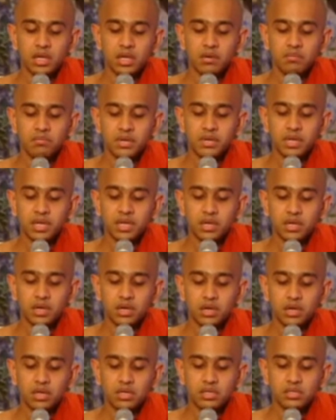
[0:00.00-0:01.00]
May
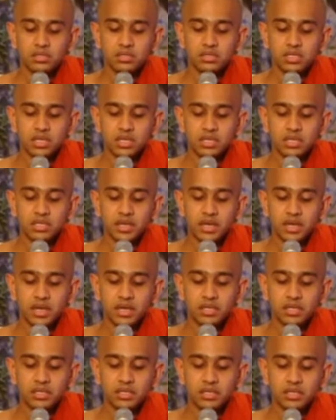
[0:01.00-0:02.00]
all the
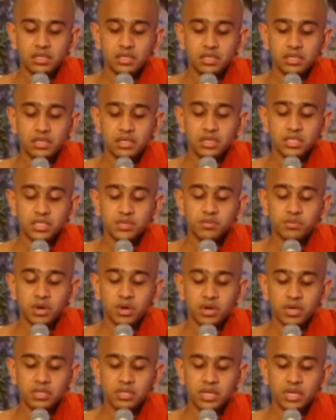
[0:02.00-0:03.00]
deities
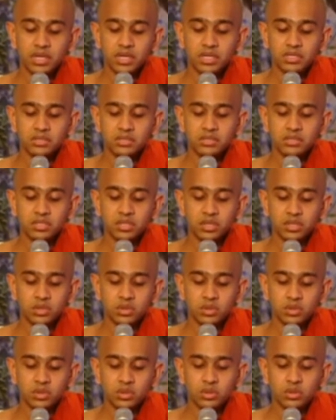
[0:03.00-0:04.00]
protect
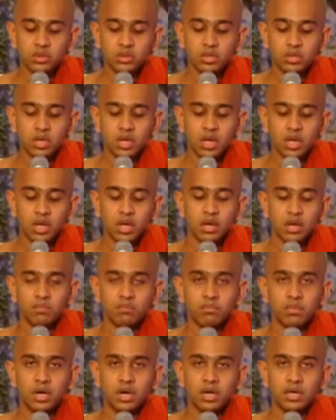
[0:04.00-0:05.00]
you.
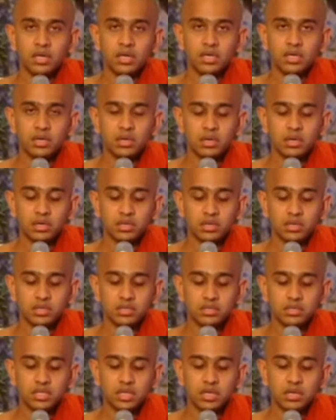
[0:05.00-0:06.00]
By
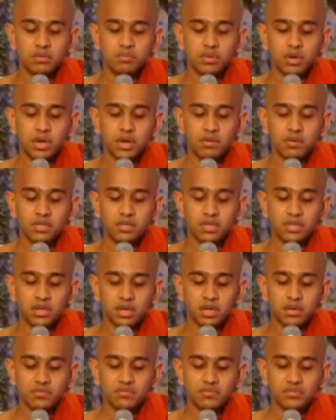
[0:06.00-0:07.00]
all the power
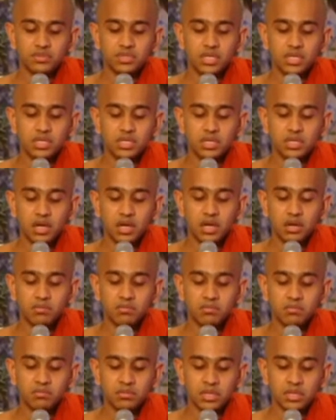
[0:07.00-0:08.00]
of the
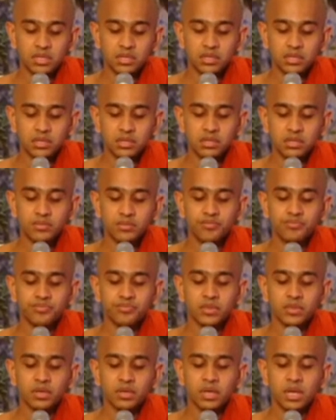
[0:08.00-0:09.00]
Dhamma,
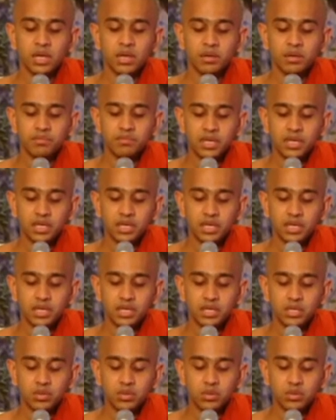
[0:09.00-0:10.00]
may
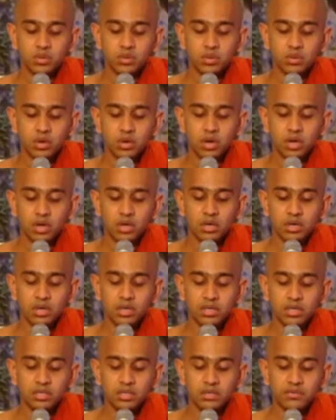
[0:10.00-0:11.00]
you
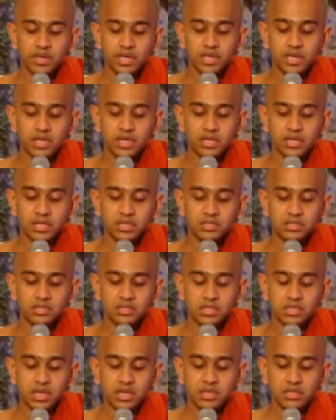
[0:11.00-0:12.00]
always
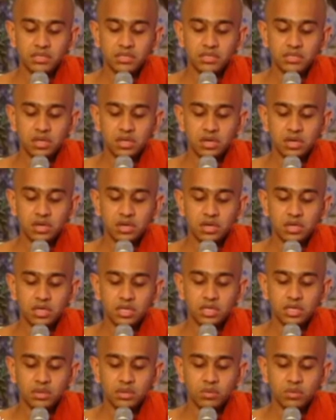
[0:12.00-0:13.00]

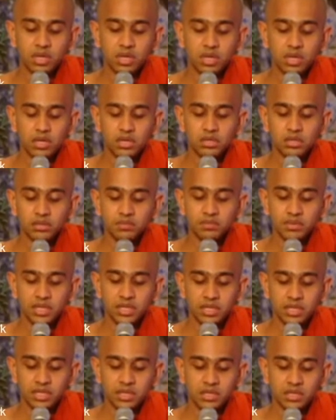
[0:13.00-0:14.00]
enjoy
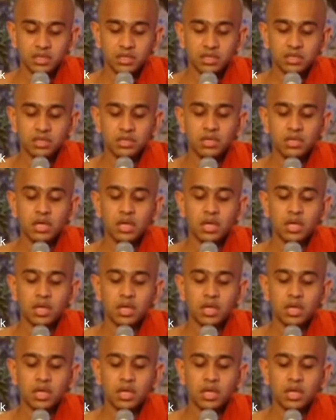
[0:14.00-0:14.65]
well-being.